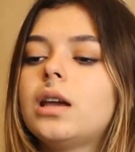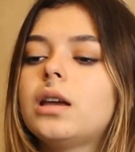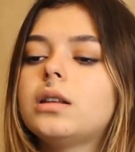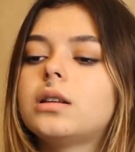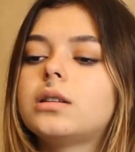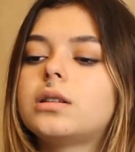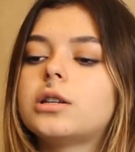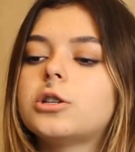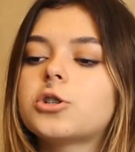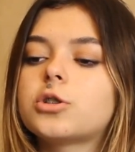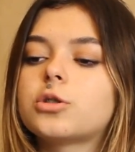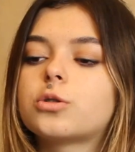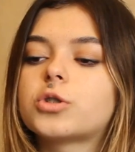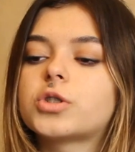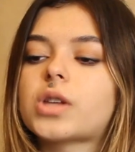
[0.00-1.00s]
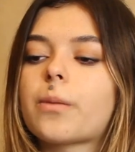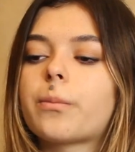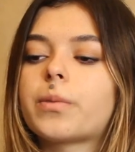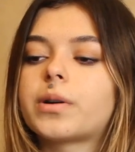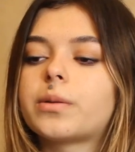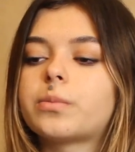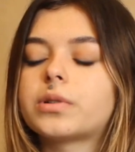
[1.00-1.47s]
In addition to
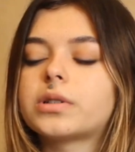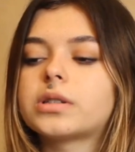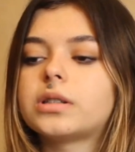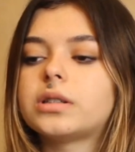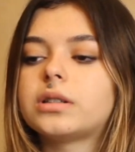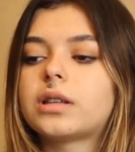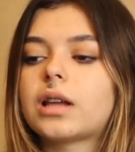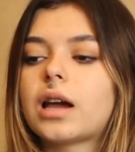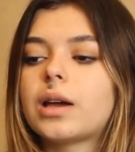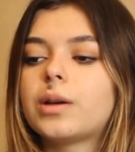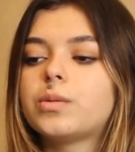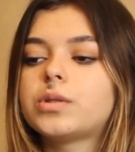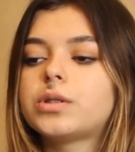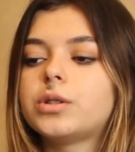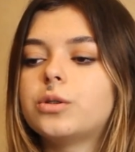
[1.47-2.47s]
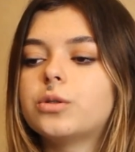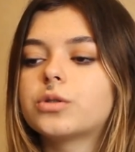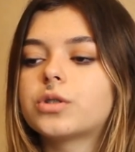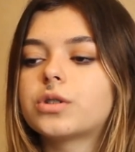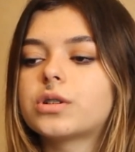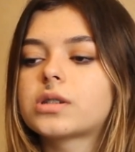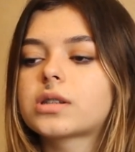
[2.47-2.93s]
super-representatives,
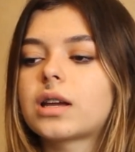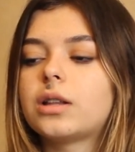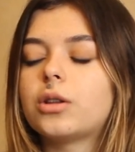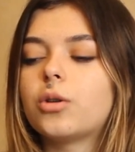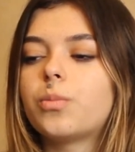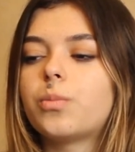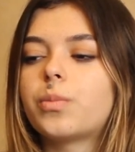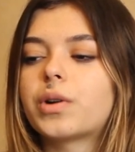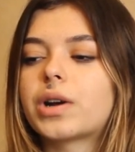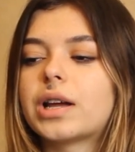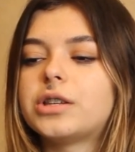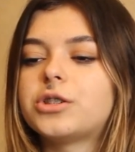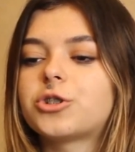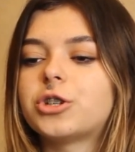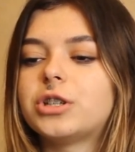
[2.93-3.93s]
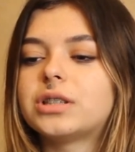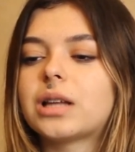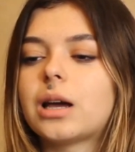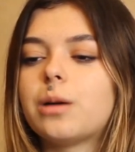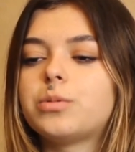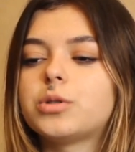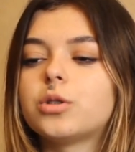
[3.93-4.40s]
users can operate 3
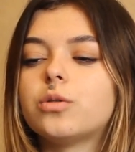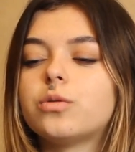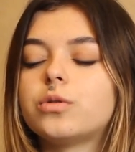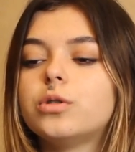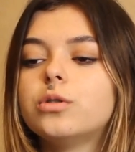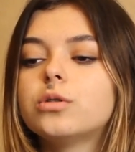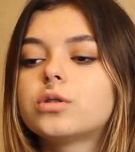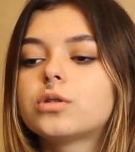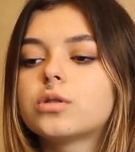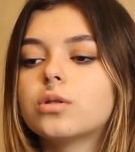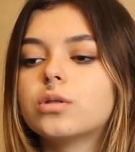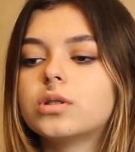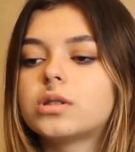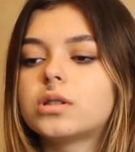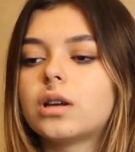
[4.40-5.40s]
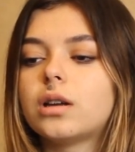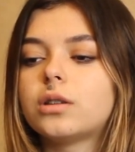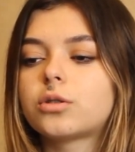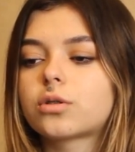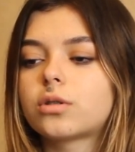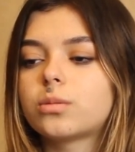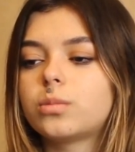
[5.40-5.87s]
types of nodes on the
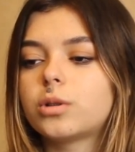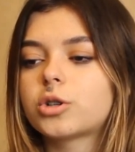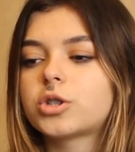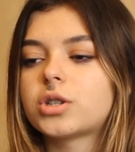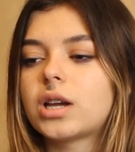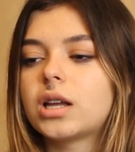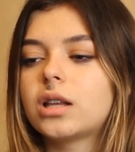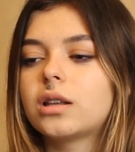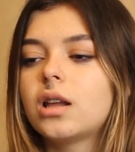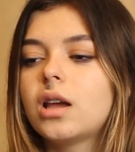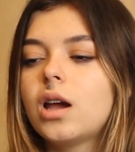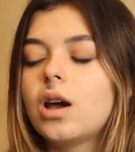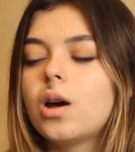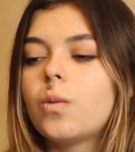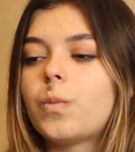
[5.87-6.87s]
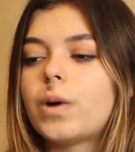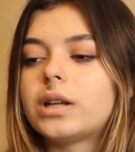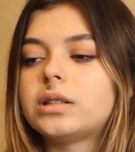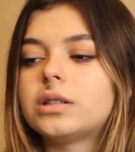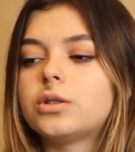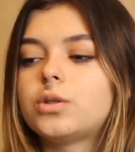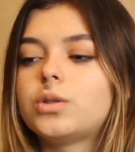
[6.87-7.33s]
Tron blockchain:
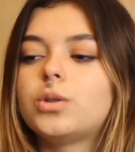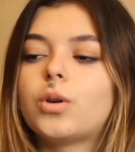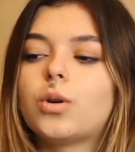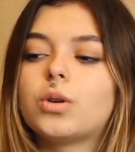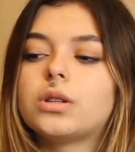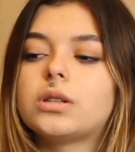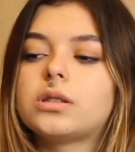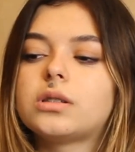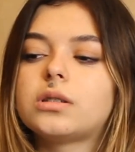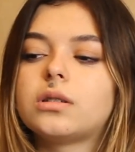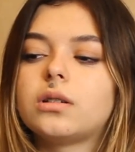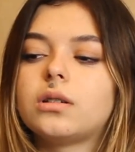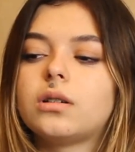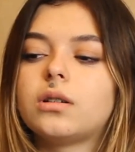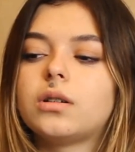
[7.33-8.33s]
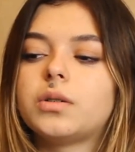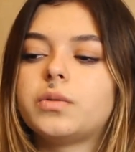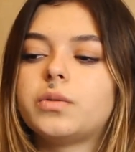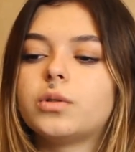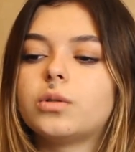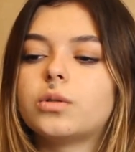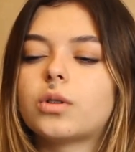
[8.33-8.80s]
whiteness nodes,
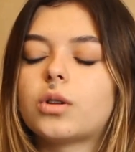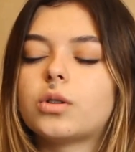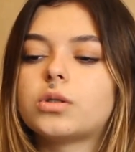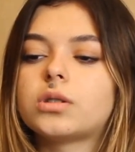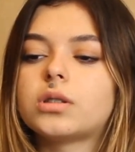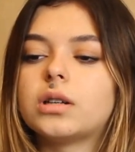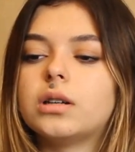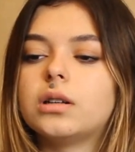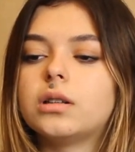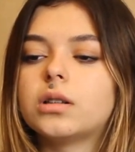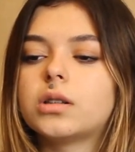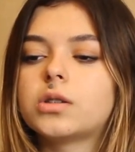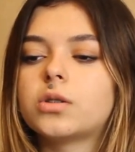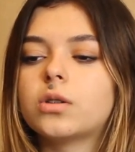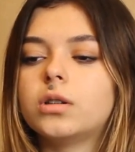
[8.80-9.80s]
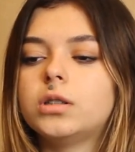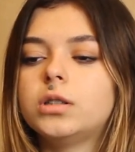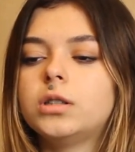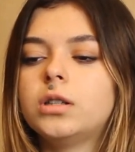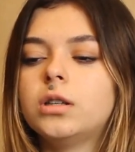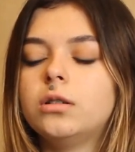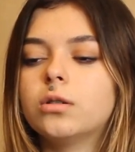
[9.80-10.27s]
full nodes, and
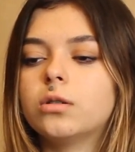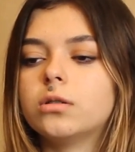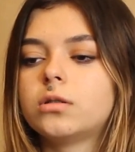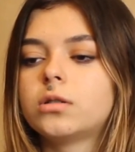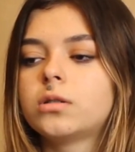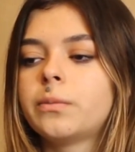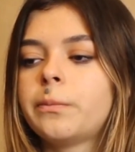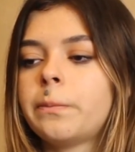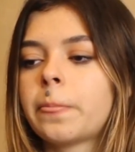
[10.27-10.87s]
solidity nodes.